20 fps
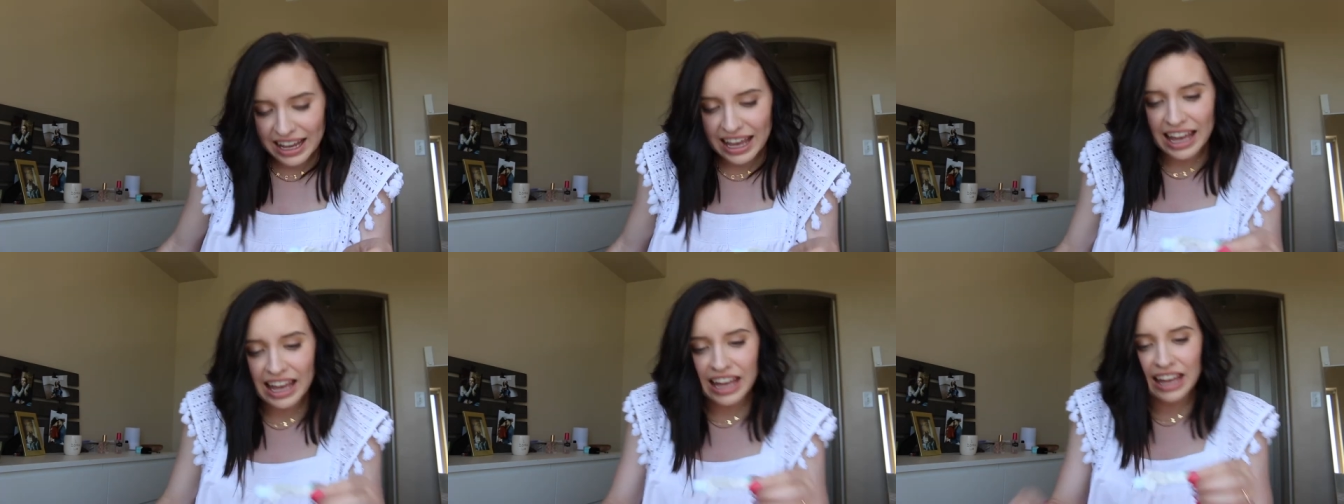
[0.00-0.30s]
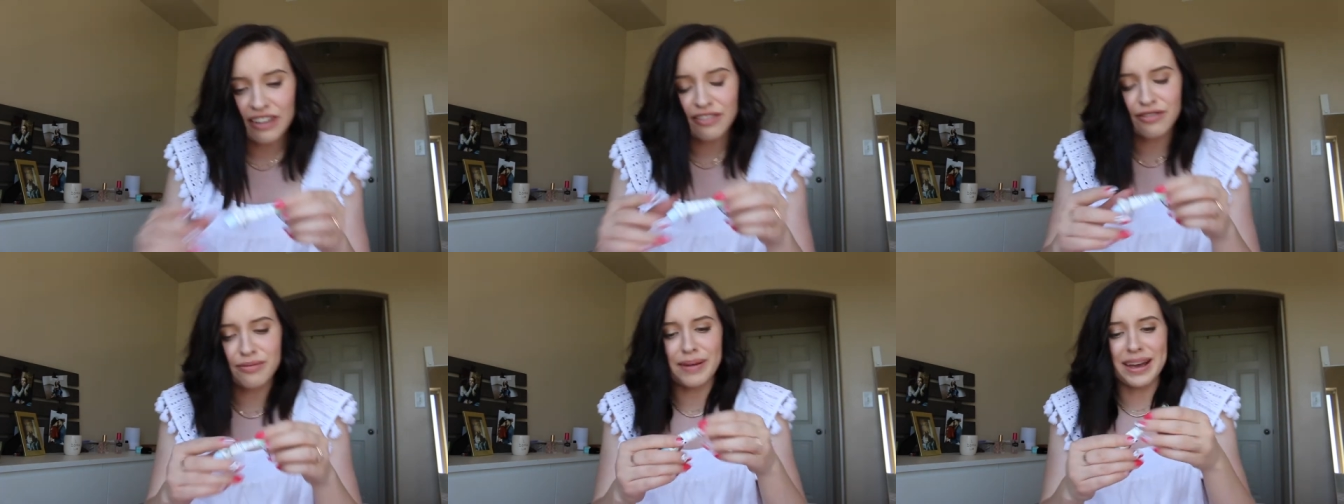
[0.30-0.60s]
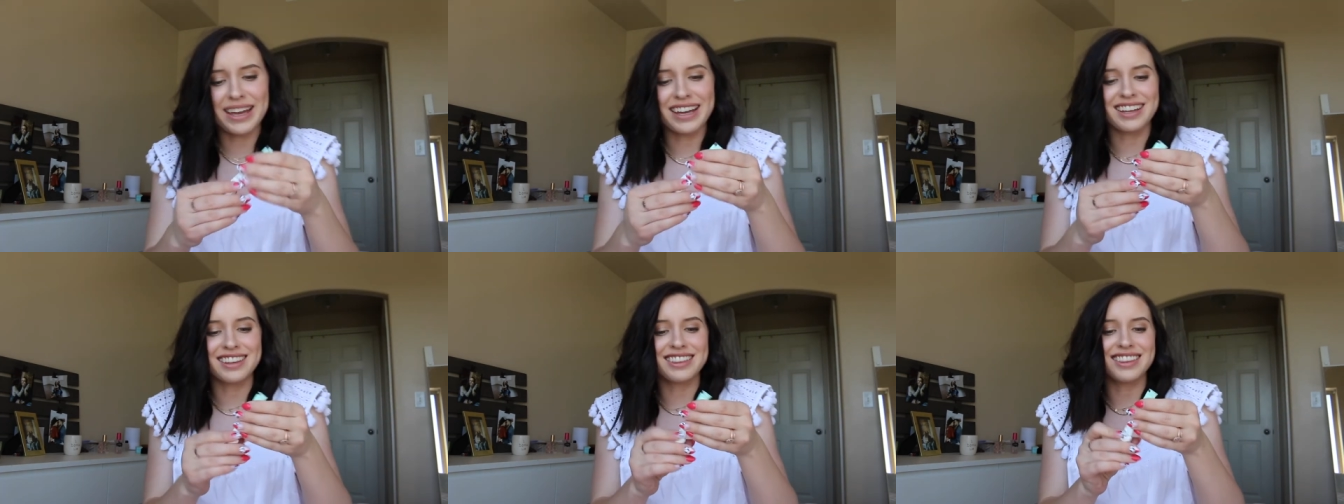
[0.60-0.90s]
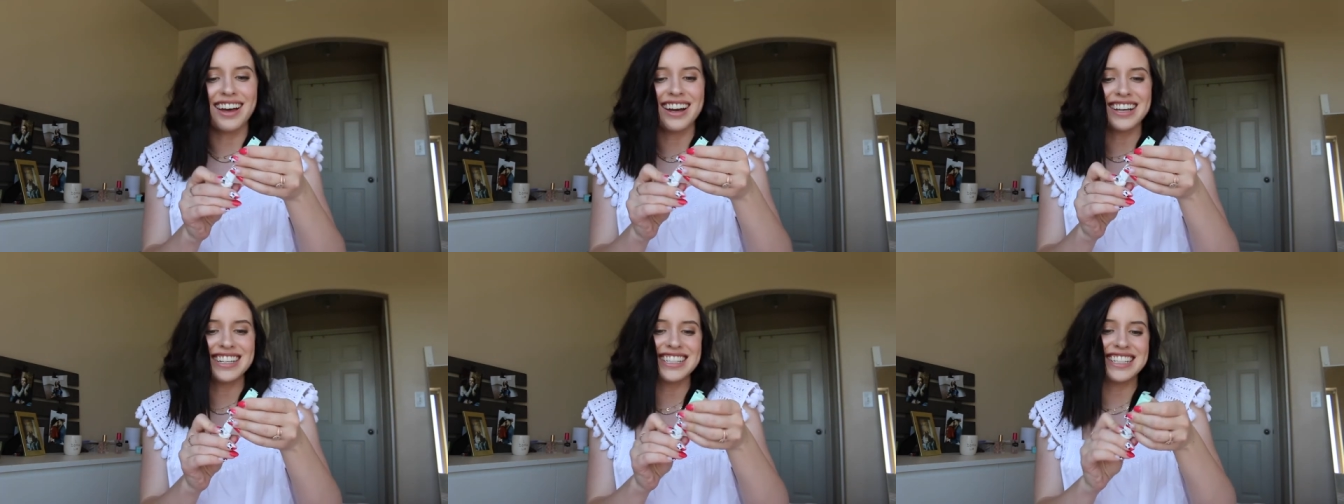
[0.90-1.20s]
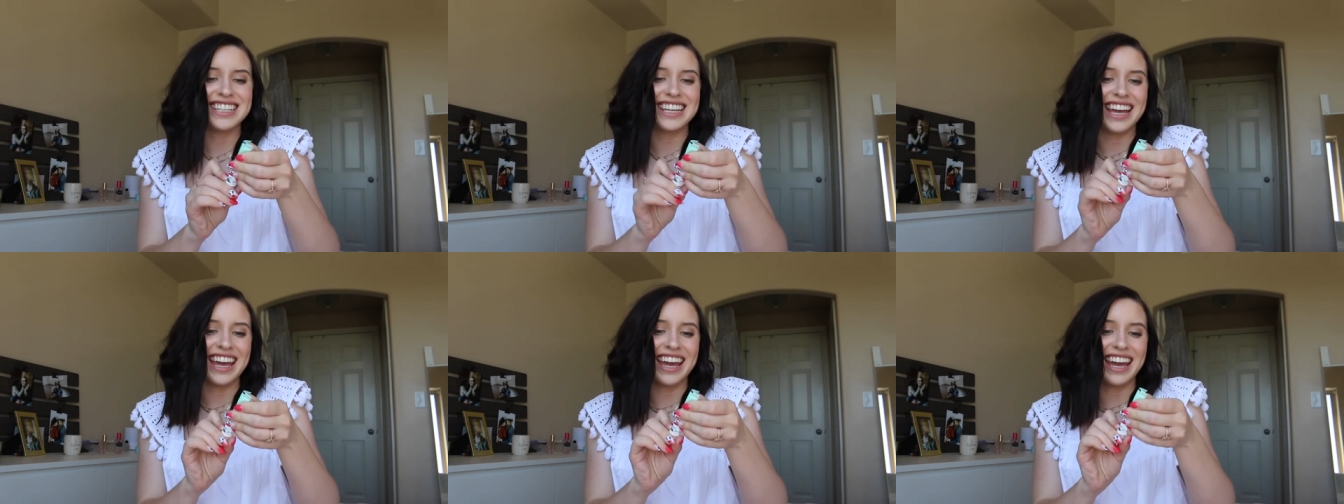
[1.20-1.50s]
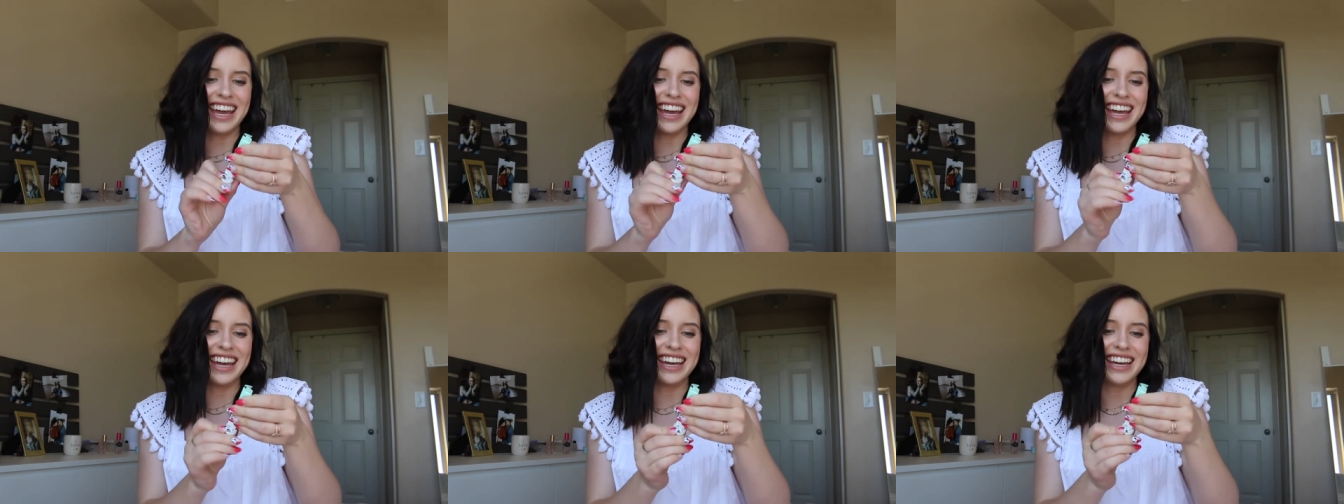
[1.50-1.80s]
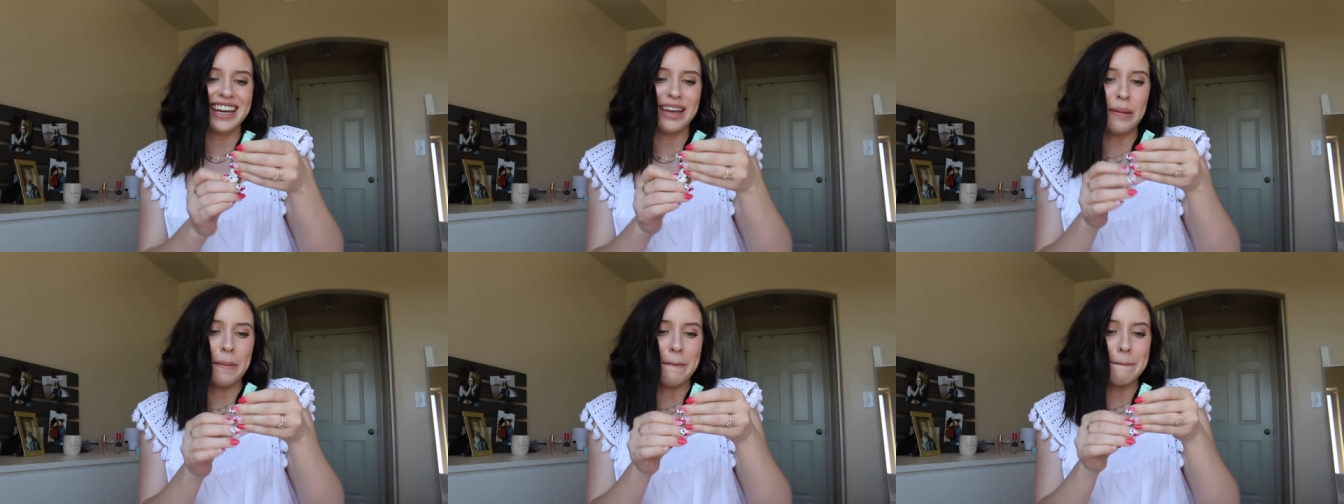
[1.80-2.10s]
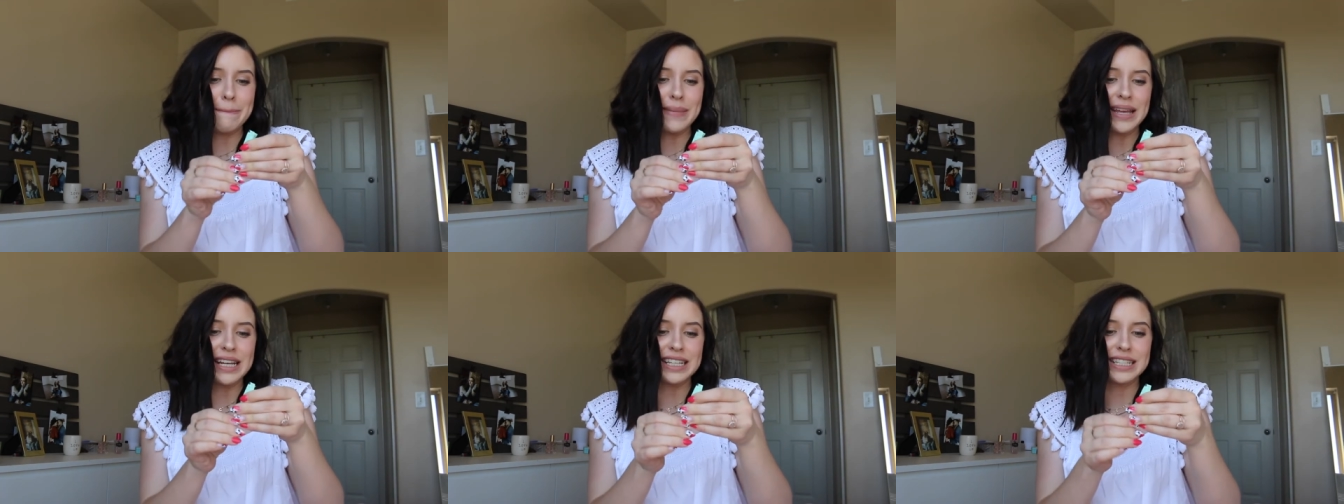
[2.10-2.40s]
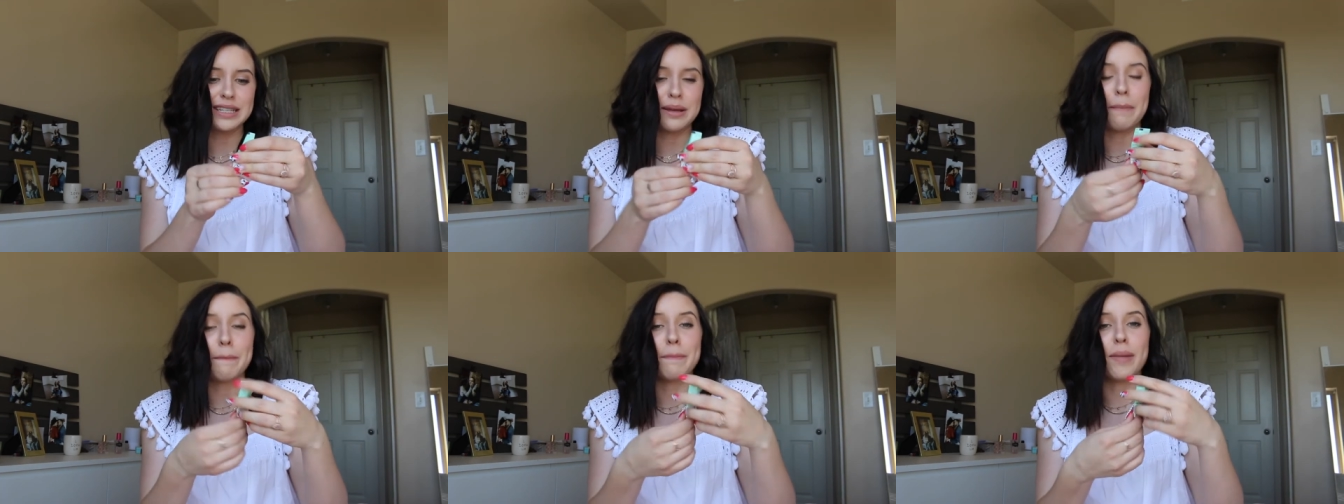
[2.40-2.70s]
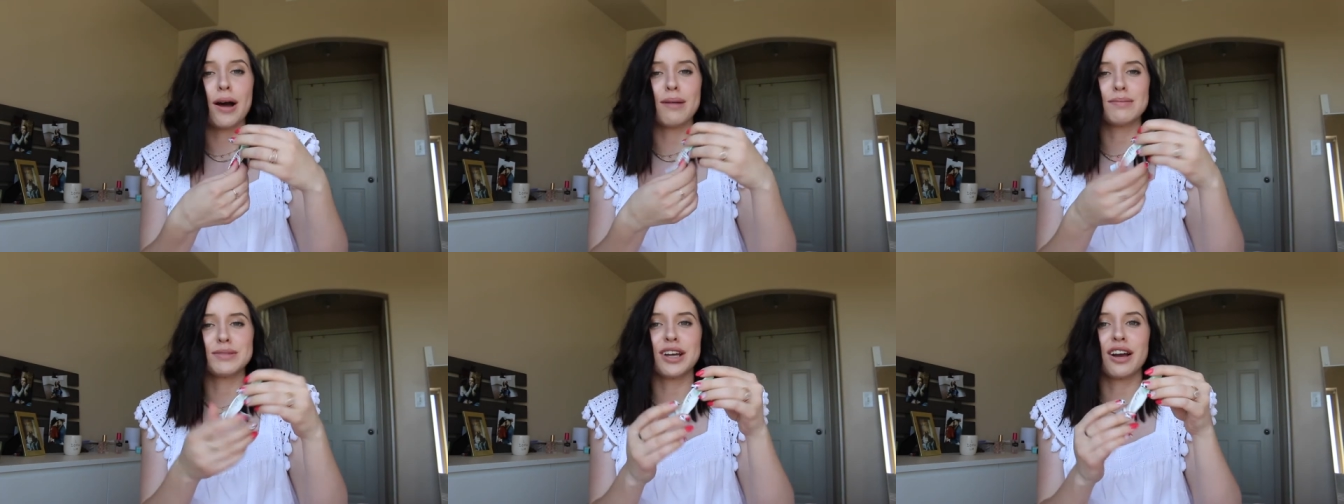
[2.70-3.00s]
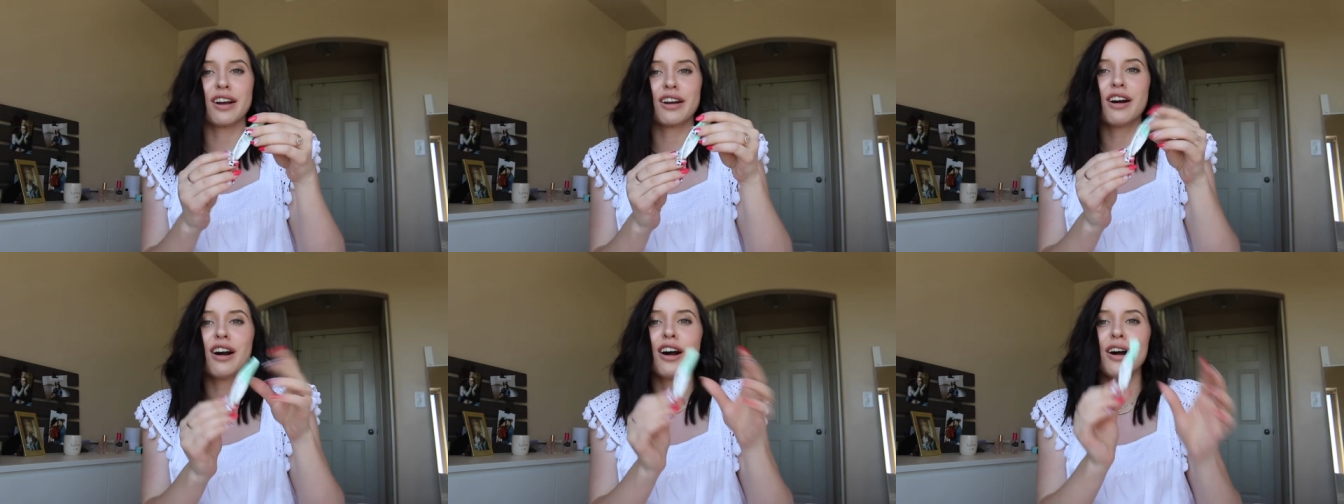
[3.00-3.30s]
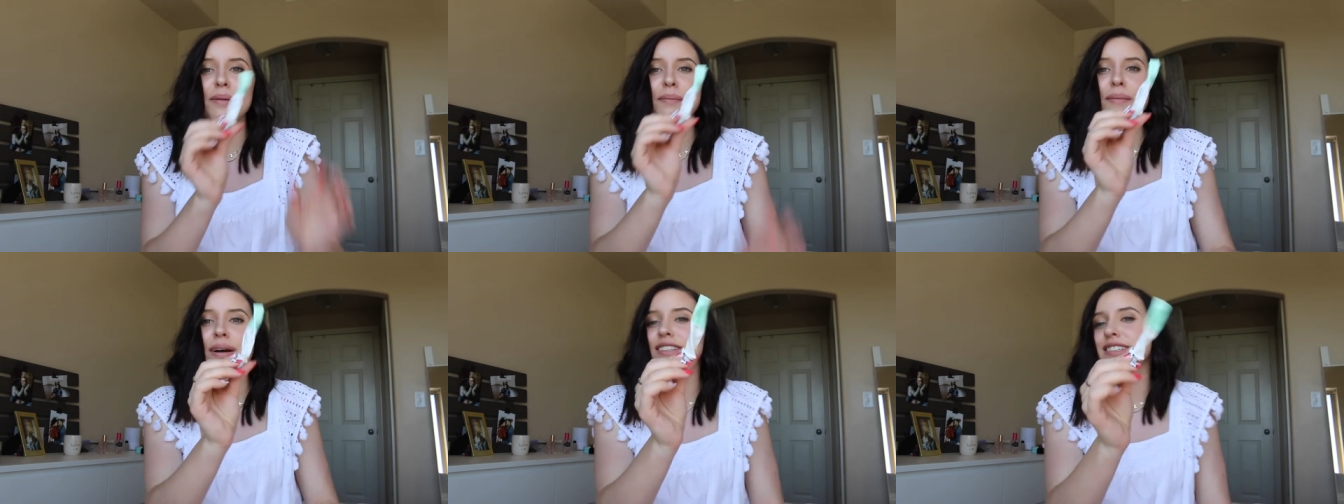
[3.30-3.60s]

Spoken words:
have my Glossier Mint Balm.com.